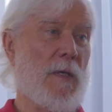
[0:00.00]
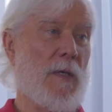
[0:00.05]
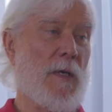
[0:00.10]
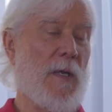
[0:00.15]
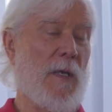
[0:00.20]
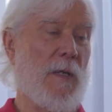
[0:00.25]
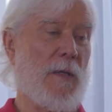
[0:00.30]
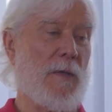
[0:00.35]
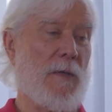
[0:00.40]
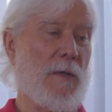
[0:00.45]

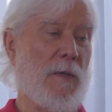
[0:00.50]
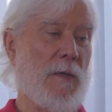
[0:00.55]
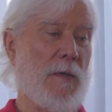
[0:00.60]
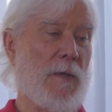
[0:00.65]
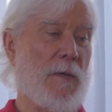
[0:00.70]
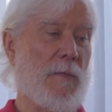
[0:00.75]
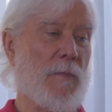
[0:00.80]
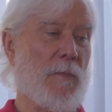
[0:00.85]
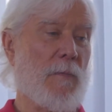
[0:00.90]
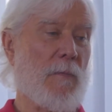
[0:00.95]

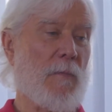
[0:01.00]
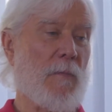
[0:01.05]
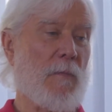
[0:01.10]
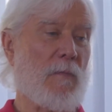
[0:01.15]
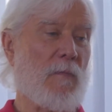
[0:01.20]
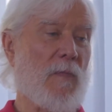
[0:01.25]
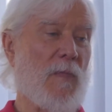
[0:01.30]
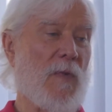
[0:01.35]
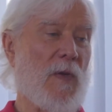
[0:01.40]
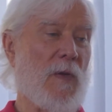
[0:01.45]
and
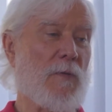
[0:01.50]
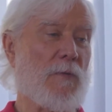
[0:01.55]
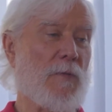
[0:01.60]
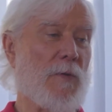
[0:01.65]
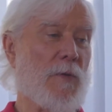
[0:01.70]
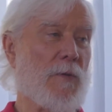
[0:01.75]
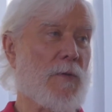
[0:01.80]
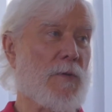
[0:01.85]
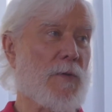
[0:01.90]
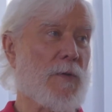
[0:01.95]

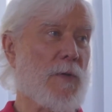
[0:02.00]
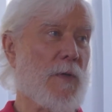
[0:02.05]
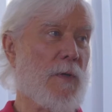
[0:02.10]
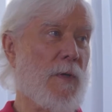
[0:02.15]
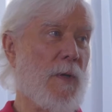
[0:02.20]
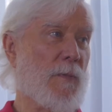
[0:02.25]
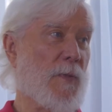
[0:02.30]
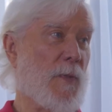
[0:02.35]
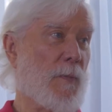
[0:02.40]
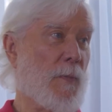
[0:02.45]
introduced
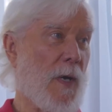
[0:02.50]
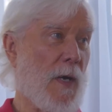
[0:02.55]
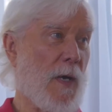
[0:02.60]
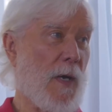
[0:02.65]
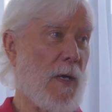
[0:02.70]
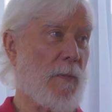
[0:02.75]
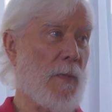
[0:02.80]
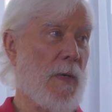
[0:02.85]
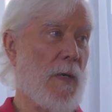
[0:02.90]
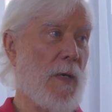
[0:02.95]
them to
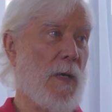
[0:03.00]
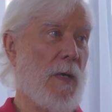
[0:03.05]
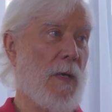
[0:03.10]
Bob.